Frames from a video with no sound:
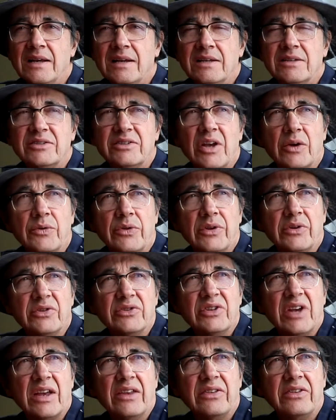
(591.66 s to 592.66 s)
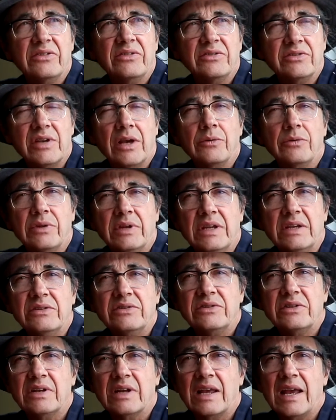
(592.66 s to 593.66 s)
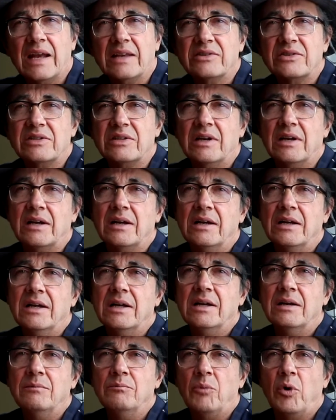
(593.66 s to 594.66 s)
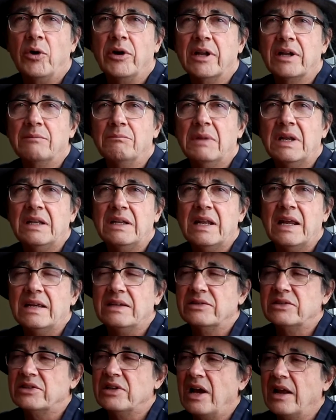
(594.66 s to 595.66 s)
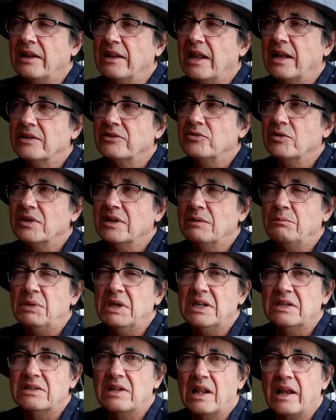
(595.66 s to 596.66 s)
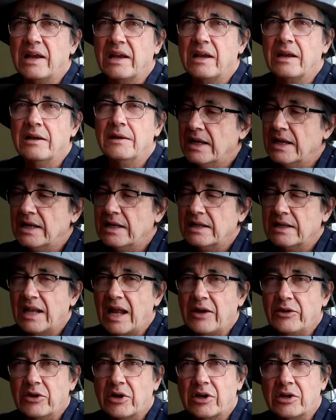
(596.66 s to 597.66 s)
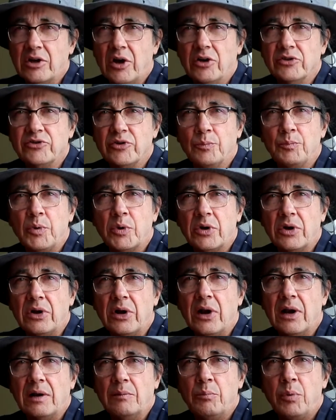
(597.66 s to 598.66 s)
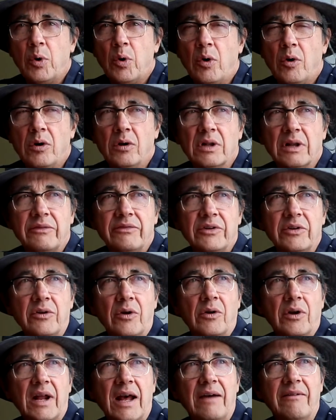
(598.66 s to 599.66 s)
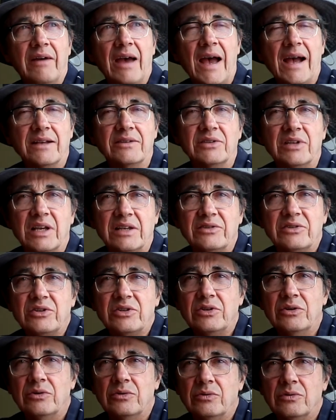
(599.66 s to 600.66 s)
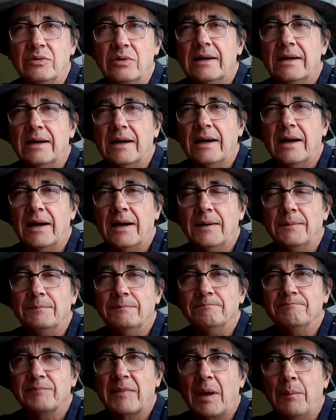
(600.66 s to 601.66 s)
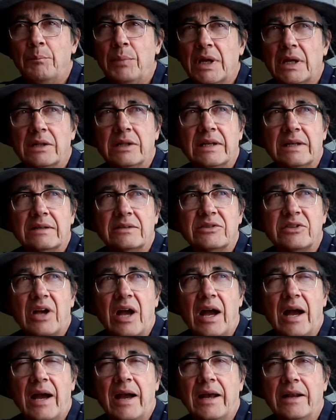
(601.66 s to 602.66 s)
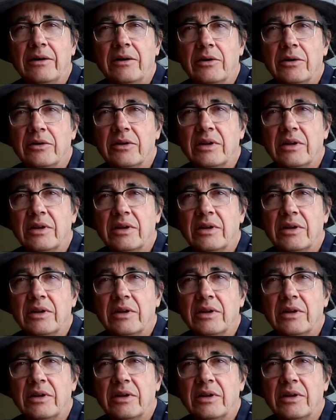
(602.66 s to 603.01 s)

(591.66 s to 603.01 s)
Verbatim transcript: South or south, southeast to catch the morning midday sun. That's what the bees like. Now you can also put it on a pole if you don't have access to um, a building side or